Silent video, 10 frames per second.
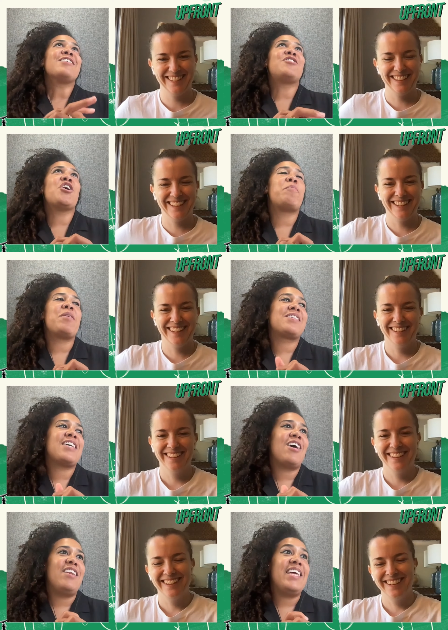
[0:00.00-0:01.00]

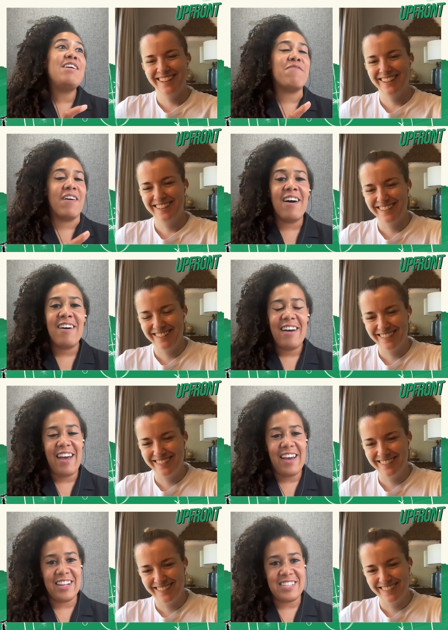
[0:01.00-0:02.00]
Speaker 1: WSL leaver
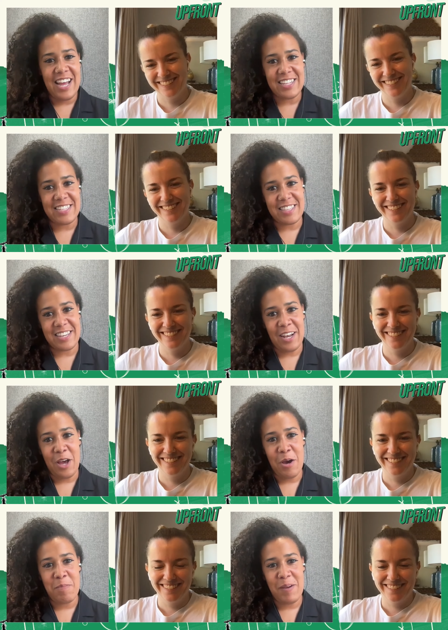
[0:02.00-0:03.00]
to add to the
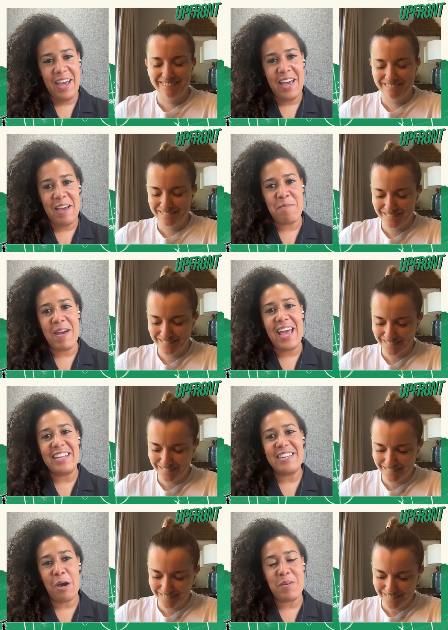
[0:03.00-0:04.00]
club.
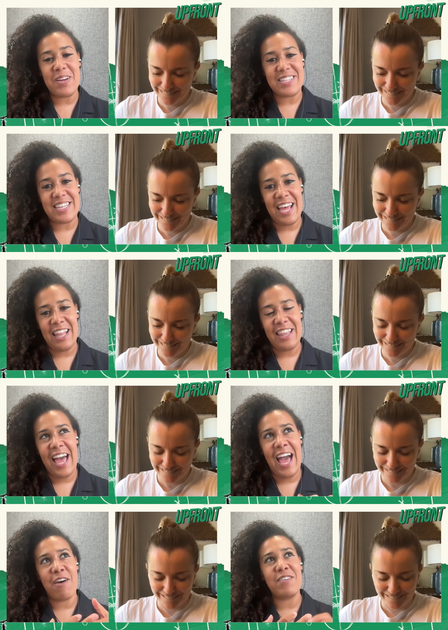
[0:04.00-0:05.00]

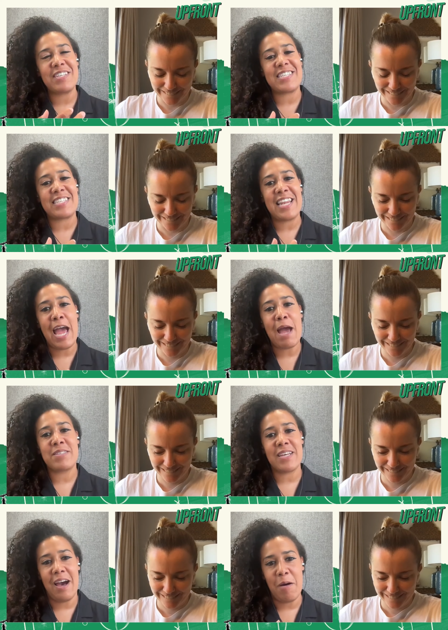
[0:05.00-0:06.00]
NWSL have
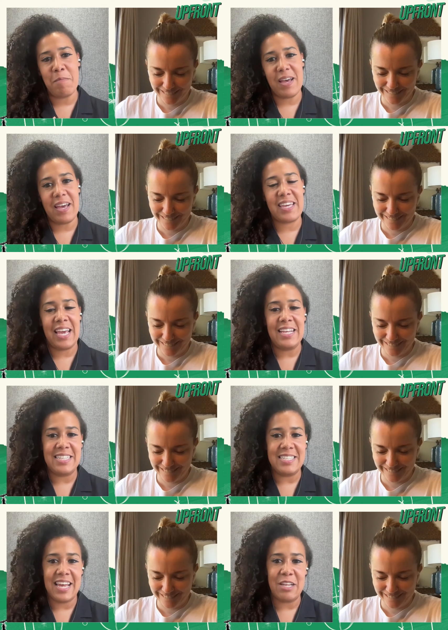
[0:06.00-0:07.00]
snapped up
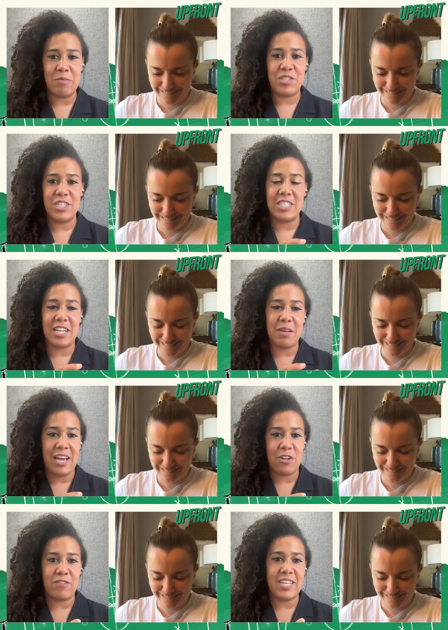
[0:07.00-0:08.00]
Katie Zelem. She's going to
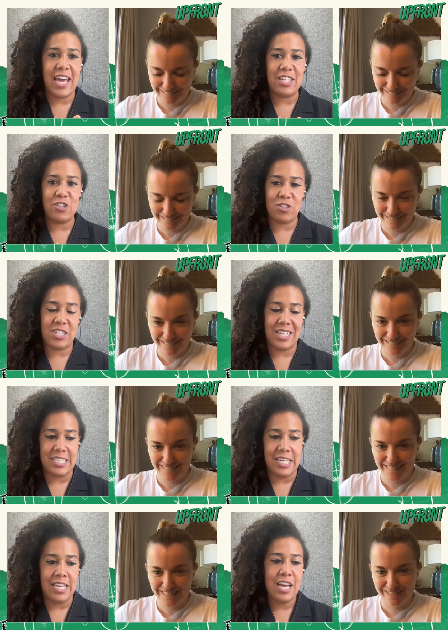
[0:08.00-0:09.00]
head off to Angel
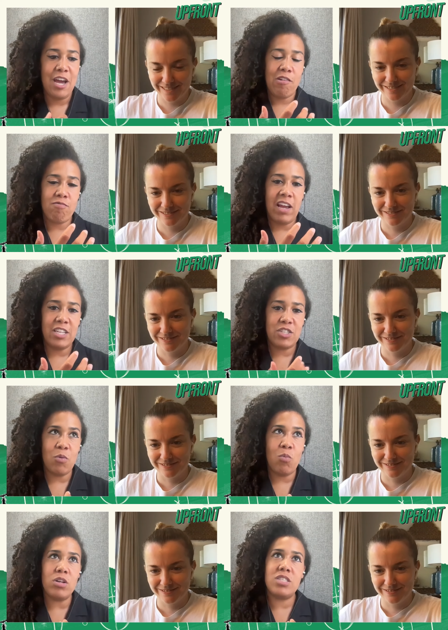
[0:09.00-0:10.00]
City. Rach,
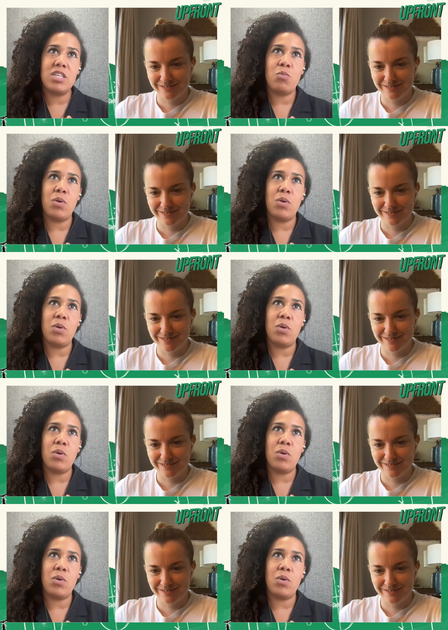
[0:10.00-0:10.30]
what did